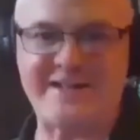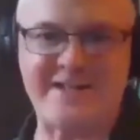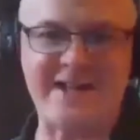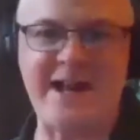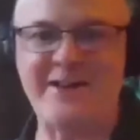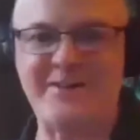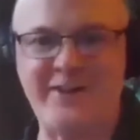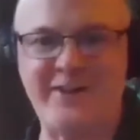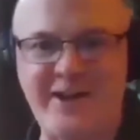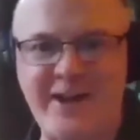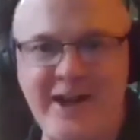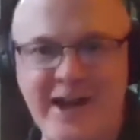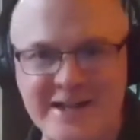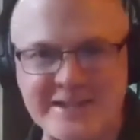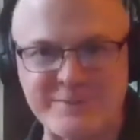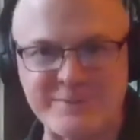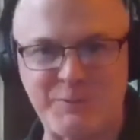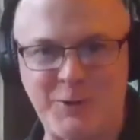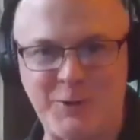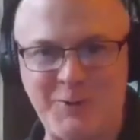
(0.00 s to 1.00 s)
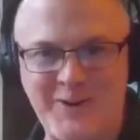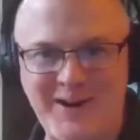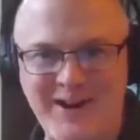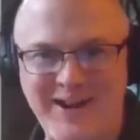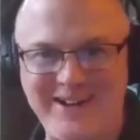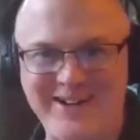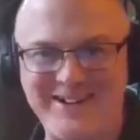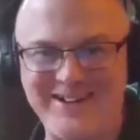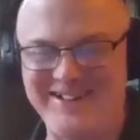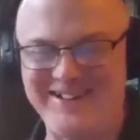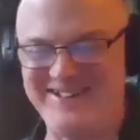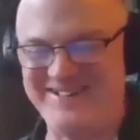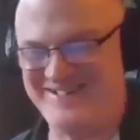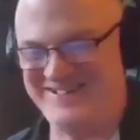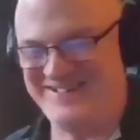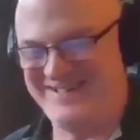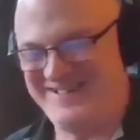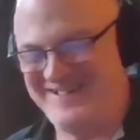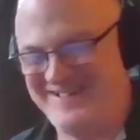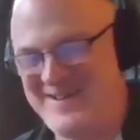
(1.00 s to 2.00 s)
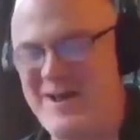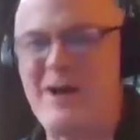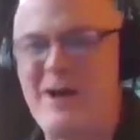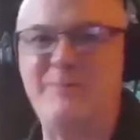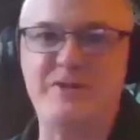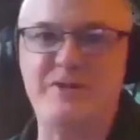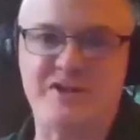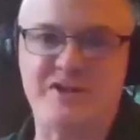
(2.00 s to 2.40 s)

not the gospel, right? I'm just